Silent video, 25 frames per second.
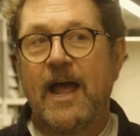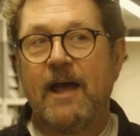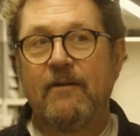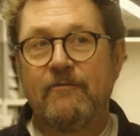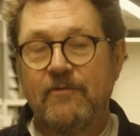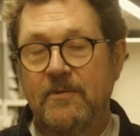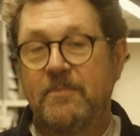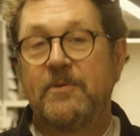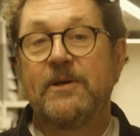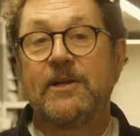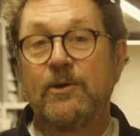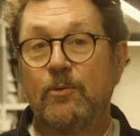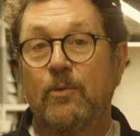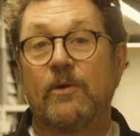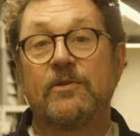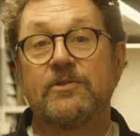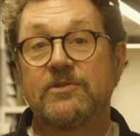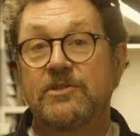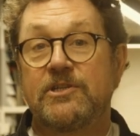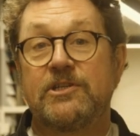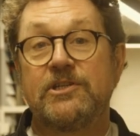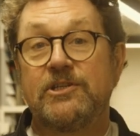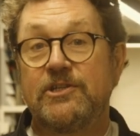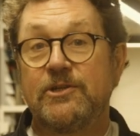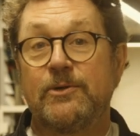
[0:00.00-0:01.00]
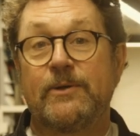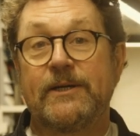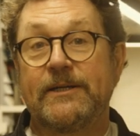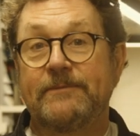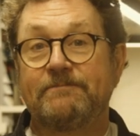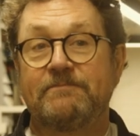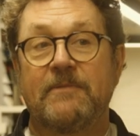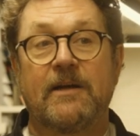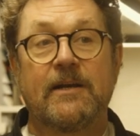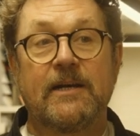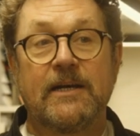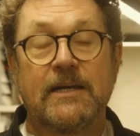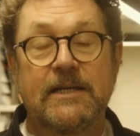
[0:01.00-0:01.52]
Everybody wants to do it
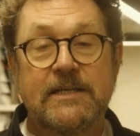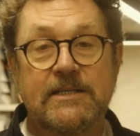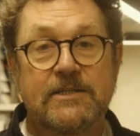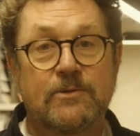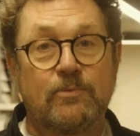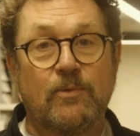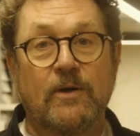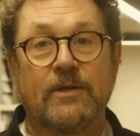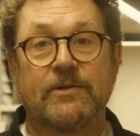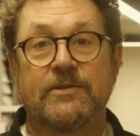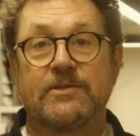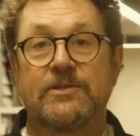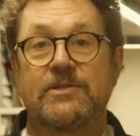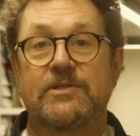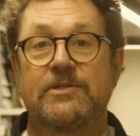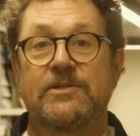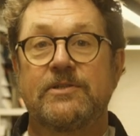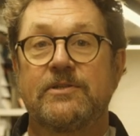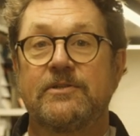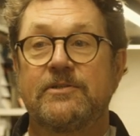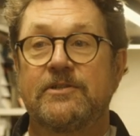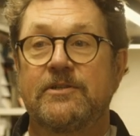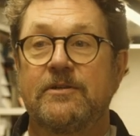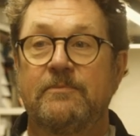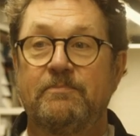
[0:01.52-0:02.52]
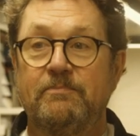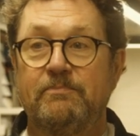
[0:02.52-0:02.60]
at least once, to